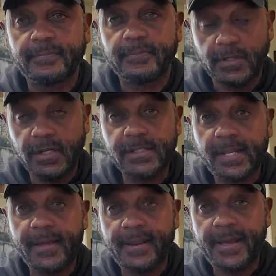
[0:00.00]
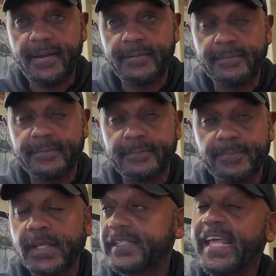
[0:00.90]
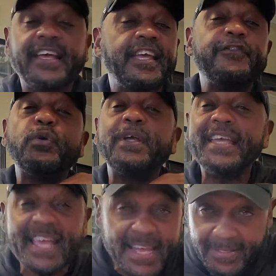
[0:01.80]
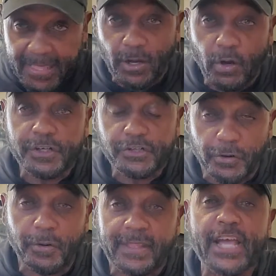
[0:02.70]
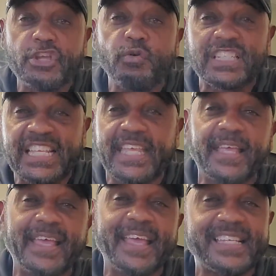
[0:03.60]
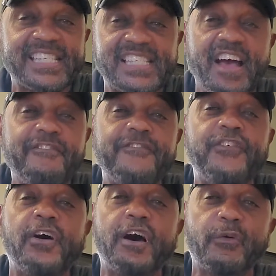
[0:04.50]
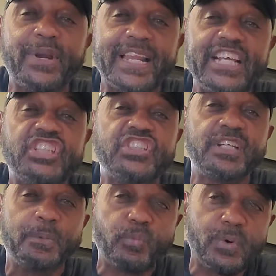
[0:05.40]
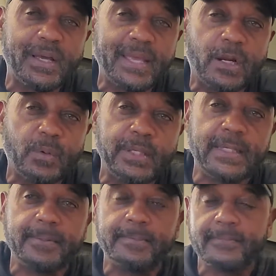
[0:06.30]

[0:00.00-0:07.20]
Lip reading: You understand that? Satan can give you anything on this earth that you're seeking except for a relationship with Elohim.